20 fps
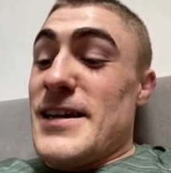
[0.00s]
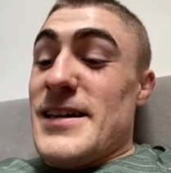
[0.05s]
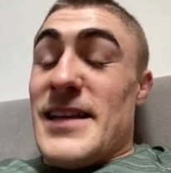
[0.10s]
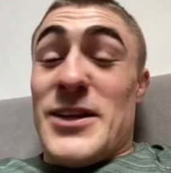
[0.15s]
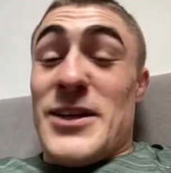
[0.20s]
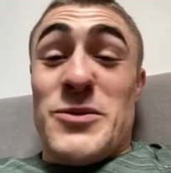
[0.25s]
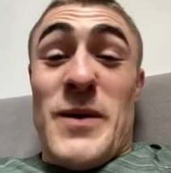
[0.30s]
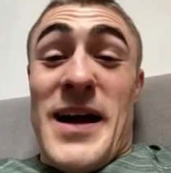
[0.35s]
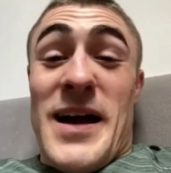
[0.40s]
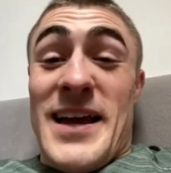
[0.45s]

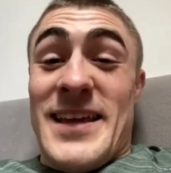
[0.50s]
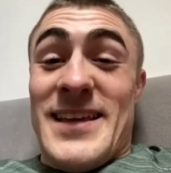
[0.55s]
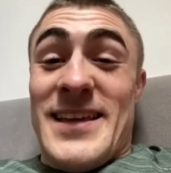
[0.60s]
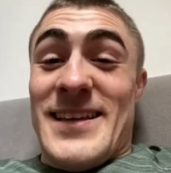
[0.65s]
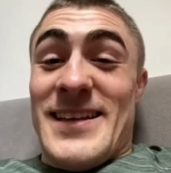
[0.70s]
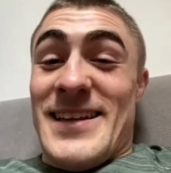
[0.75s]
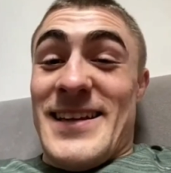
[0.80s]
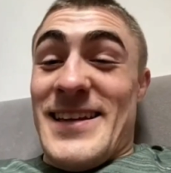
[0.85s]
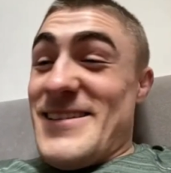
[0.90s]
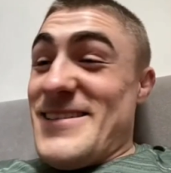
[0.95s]
That's why
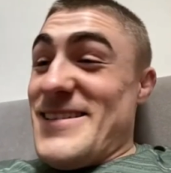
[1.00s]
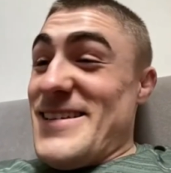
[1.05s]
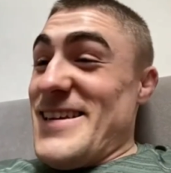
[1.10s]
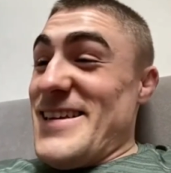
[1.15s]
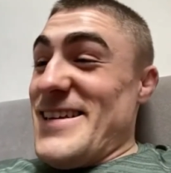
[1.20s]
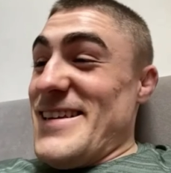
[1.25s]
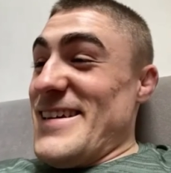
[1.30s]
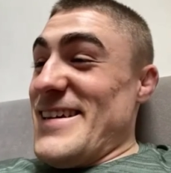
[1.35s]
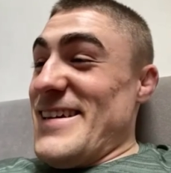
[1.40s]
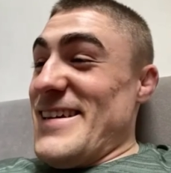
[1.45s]

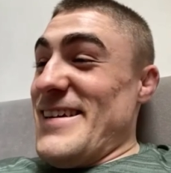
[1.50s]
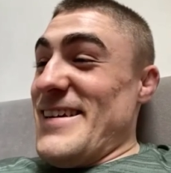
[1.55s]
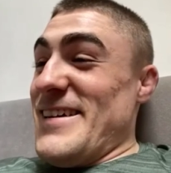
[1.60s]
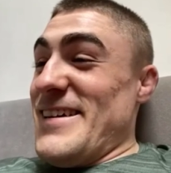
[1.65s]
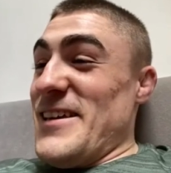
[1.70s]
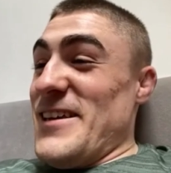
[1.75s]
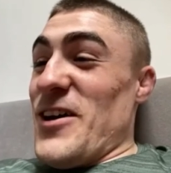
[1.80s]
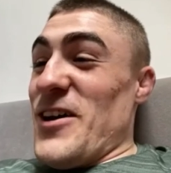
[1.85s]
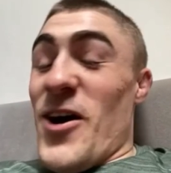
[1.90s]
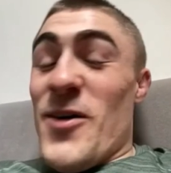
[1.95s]

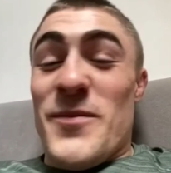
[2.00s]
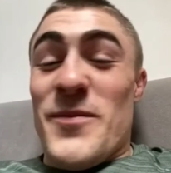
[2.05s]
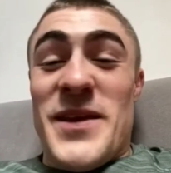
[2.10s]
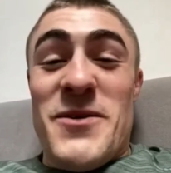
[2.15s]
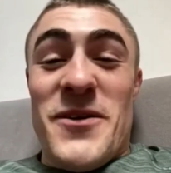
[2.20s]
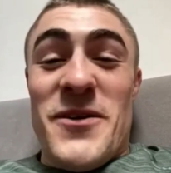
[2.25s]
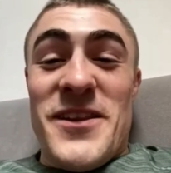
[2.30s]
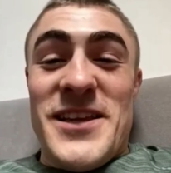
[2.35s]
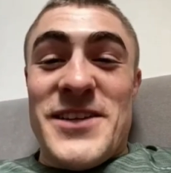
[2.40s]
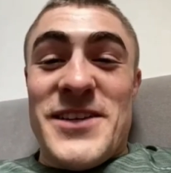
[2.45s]
you can't be
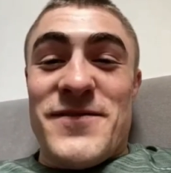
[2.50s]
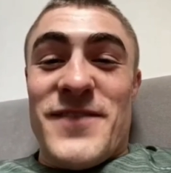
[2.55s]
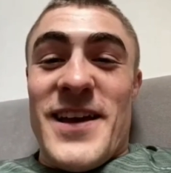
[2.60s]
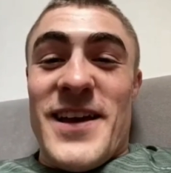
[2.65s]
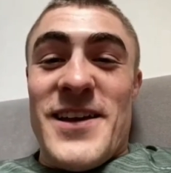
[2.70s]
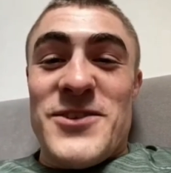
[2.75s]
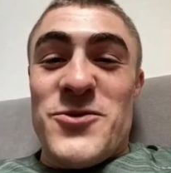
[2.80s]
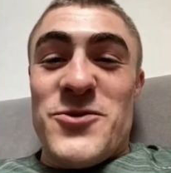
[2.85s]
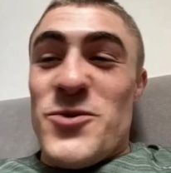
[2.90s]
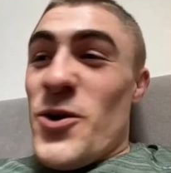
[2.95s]
one of these
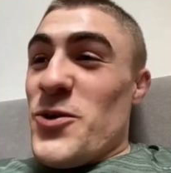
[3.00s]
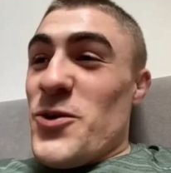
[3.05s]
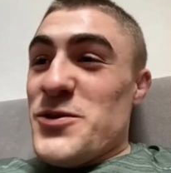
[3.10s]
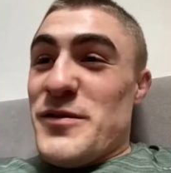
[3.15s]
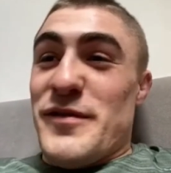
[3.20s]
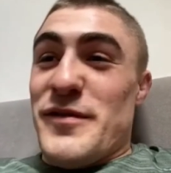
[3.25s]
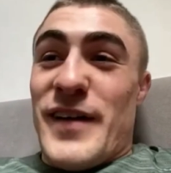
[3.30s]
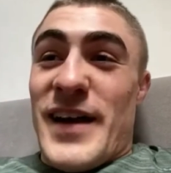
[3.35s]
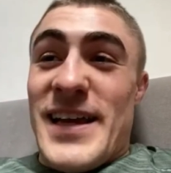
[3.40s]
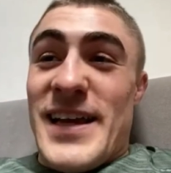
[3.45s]
fighters who goes
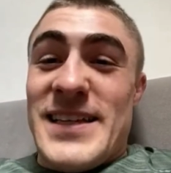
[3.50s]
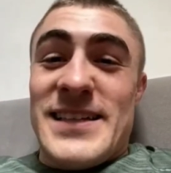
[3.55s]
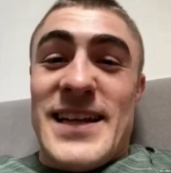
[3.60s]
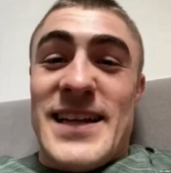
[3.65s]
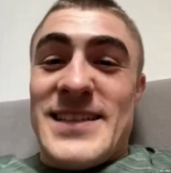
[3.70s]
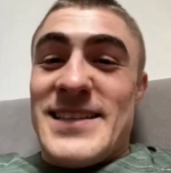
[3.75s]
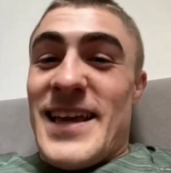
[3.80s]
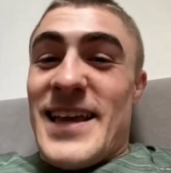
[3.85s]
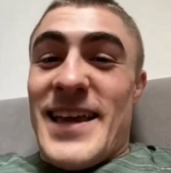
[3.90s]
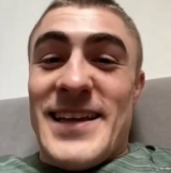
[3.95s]
and fights and
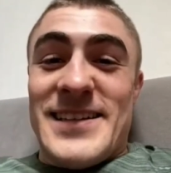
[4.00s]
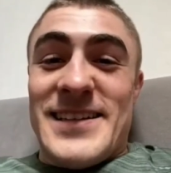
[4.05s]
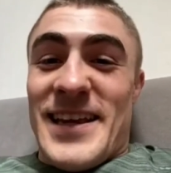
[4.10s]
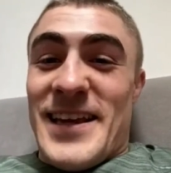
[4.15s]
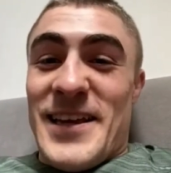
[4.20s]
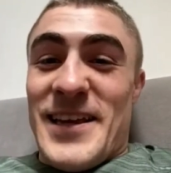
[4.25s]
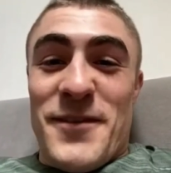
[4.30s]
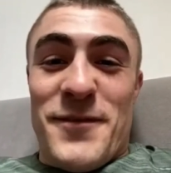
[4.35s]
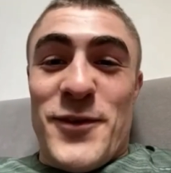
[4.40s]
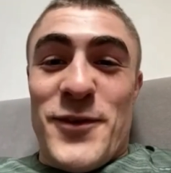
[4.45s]
then takes
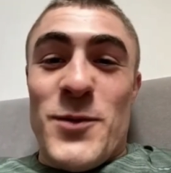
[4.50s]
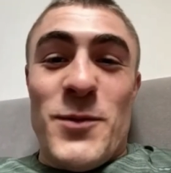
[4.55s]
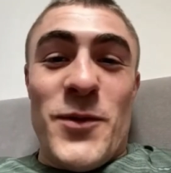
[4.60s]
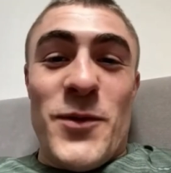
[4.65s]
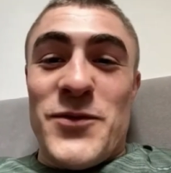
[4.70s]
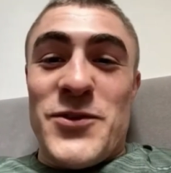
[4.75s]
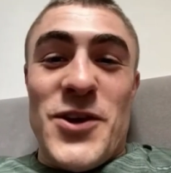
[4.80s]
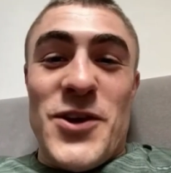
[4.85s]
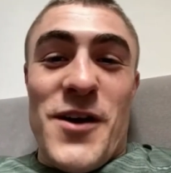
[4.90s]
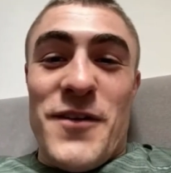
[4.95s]
like a few
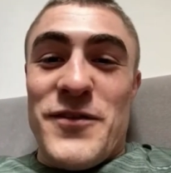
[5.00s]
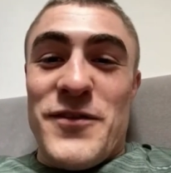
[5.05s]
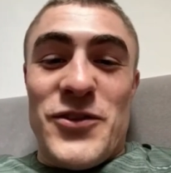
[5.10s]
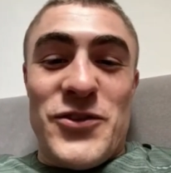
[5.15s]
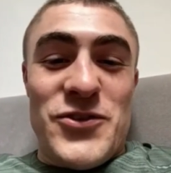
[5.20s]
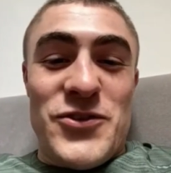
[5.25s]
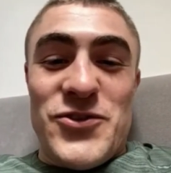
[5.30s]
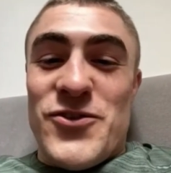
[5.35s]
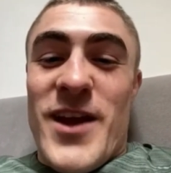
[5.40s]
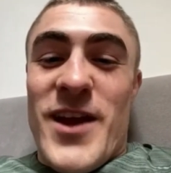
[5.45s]
months off and
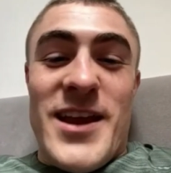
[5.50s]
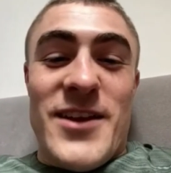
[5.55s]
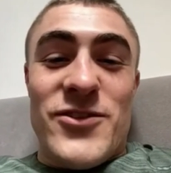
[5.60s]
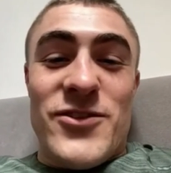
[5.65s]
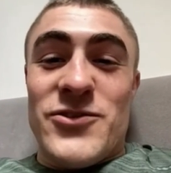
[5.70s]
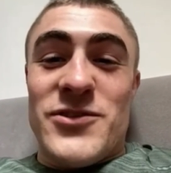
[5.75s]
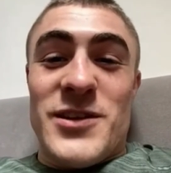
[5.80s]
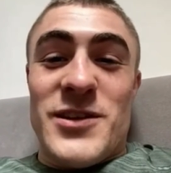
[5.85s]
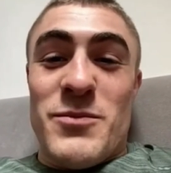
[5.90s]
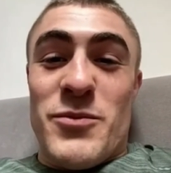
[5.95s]
doesn't train and
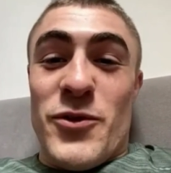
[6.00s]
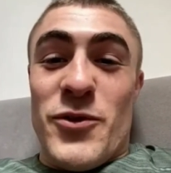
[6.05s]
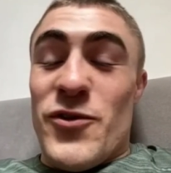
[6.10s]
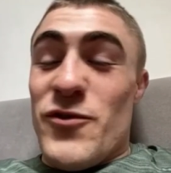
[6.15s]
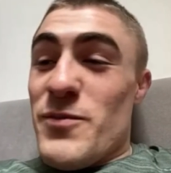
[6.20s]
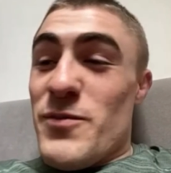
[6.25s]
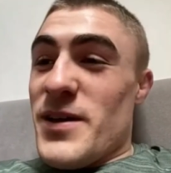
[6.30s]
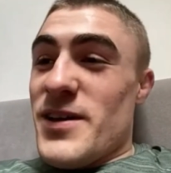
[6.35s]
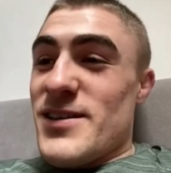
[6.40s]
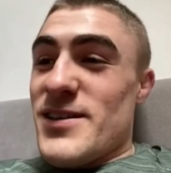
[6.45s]
doesn't improve,
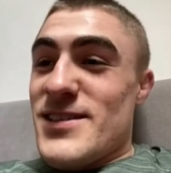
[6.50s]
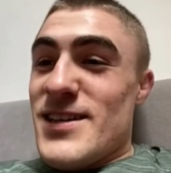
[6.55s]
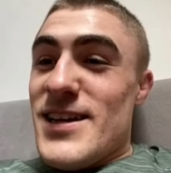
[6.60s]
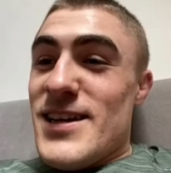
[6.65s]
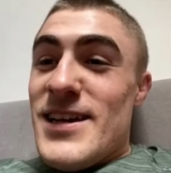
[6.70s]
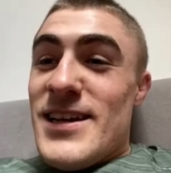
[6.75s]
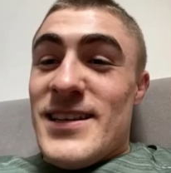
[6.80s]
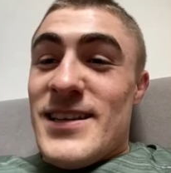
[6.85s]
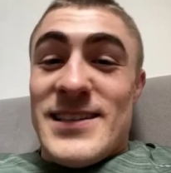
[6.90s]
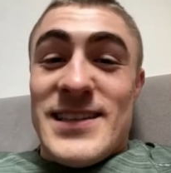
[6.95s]
because
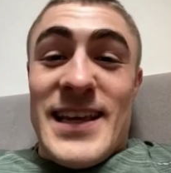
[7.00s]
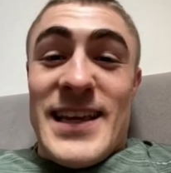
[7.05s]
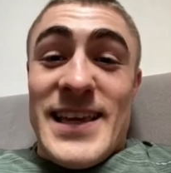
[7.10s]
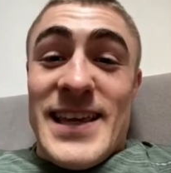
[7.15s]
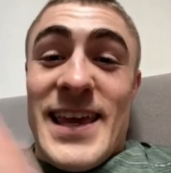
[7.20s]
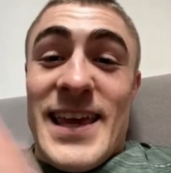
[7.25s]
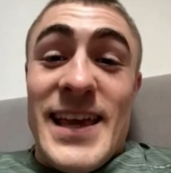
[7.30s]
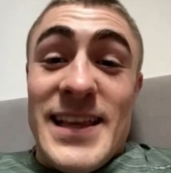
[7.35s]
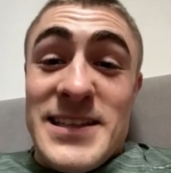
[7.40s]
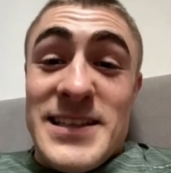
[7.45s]
there's like
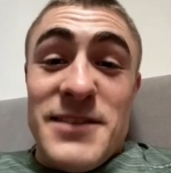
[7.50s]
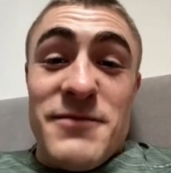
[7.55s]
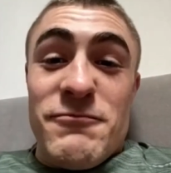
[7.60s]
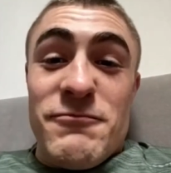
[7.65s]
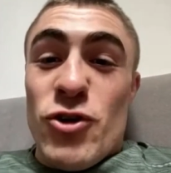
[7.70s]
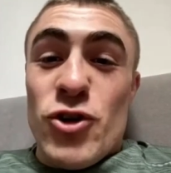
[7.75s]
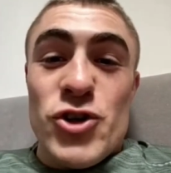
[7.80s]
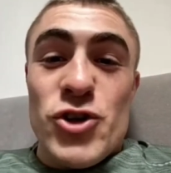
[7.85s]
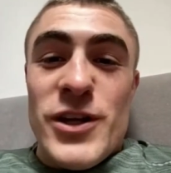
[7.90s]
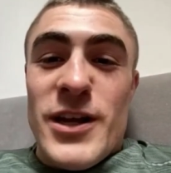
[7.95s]
kids in
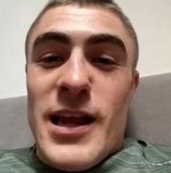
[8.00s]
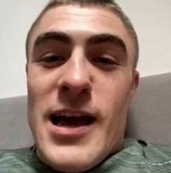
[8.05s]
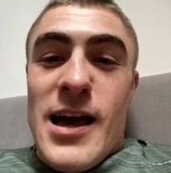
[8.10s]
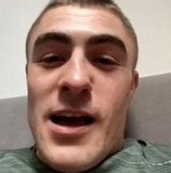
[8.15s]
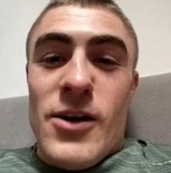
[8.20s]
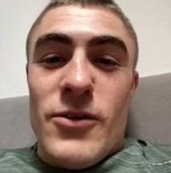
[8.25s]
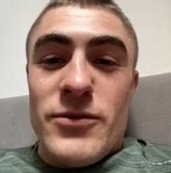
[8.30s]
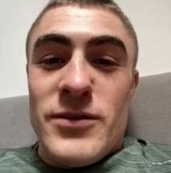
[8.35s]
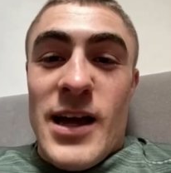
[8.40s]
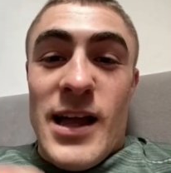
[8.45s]
Russia
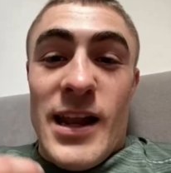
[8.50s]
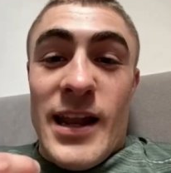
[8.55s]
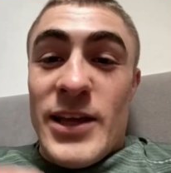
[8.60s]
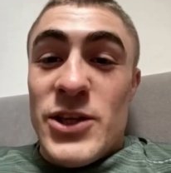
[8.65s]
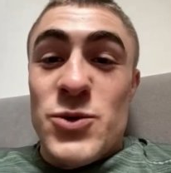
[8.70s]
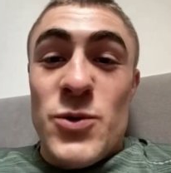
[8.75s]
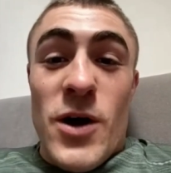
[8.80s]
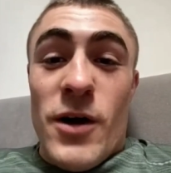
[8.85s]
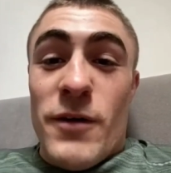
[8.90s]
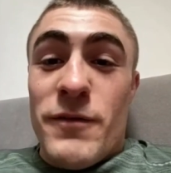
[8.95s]
now that are like
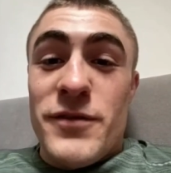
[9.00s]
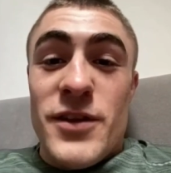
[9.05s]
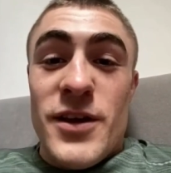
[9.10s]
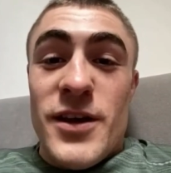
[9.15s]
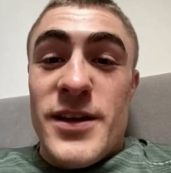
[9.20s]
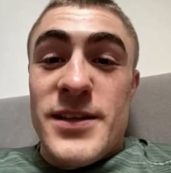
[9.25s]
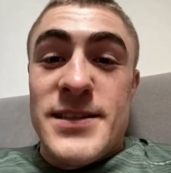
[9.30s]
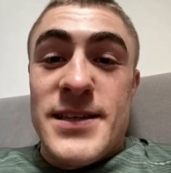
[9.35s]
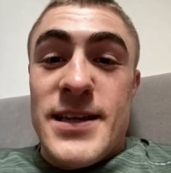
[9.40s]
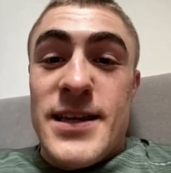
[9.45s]
12,
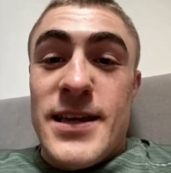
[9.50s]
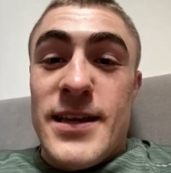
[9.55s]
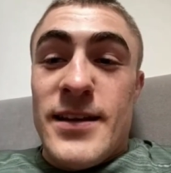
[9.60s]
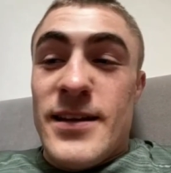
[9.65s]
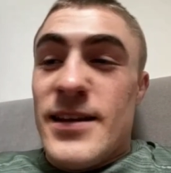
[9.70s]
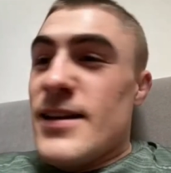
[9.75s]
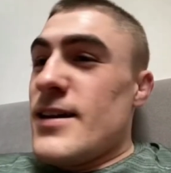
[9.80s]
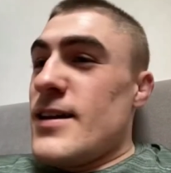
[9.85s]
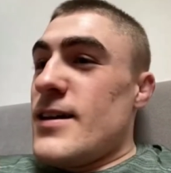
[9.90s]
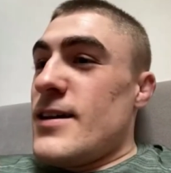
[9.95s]

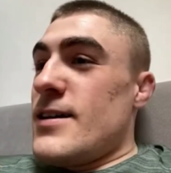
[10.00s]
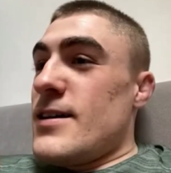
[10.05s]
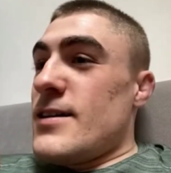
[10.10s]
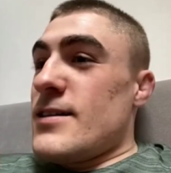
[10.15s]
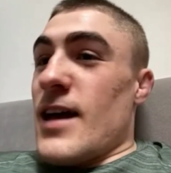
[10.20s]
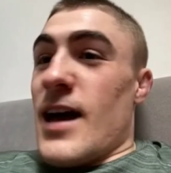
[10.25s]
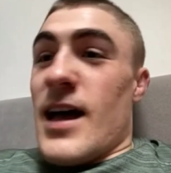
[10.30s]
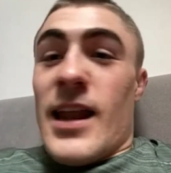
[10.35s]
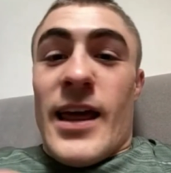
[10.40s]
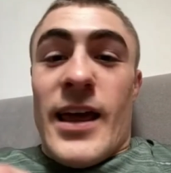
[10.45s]
13
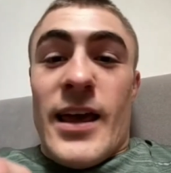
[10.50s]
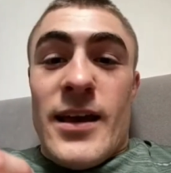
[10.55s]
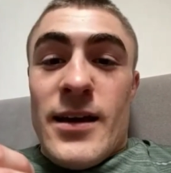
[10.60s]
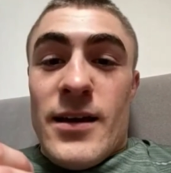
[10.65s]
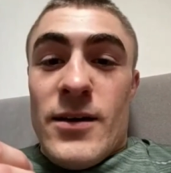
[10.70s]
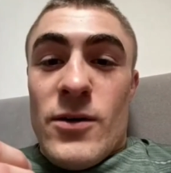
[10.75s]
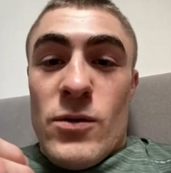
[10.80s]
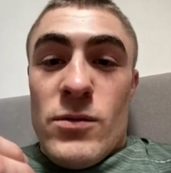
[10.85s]
that are like